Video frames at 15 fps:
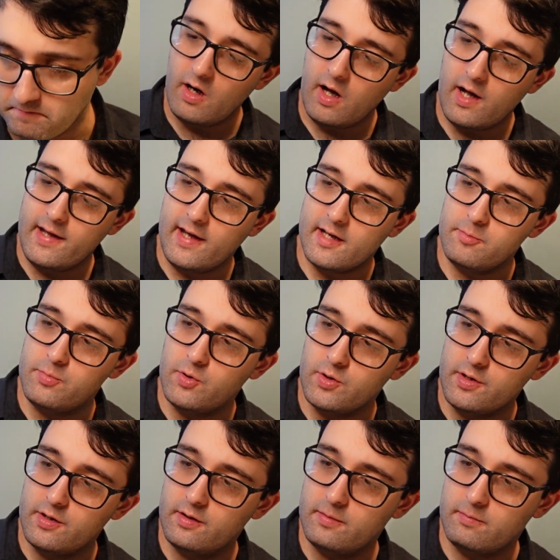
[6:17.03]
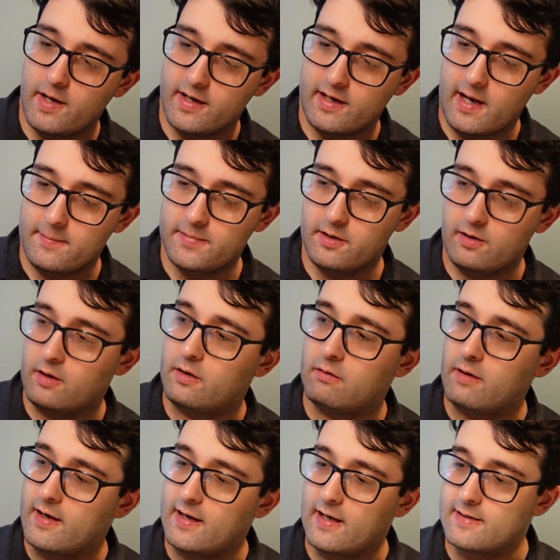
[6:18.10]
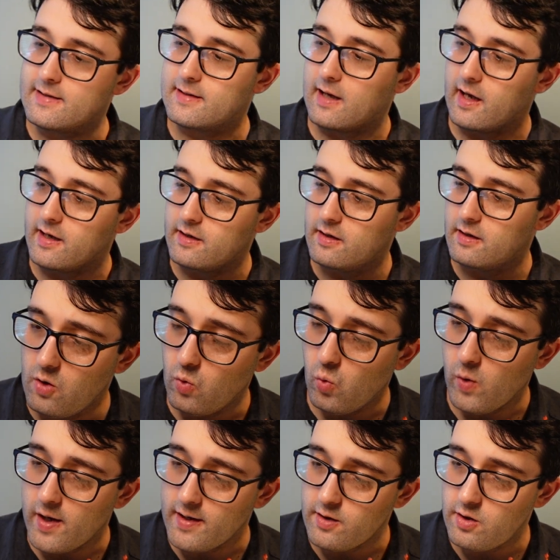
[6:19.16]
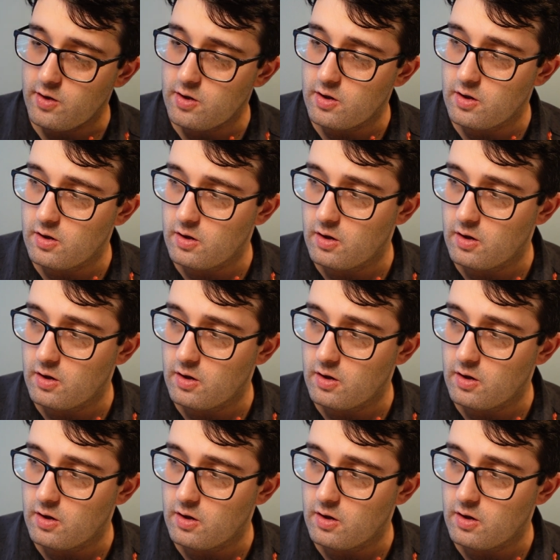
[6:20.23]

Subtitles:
I had put my captain on the right hand side, which